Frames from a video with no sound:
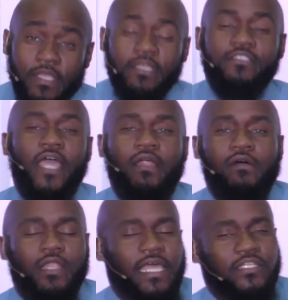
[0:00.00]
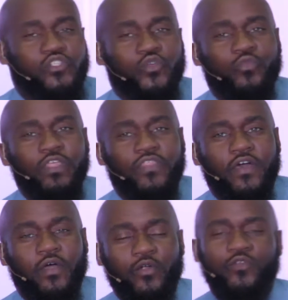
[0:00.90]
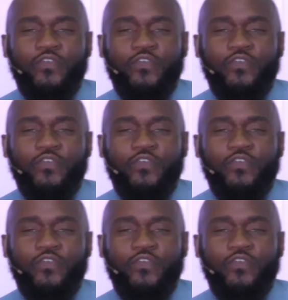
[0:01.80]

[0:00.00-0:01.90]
Daryl and Saritha Ervin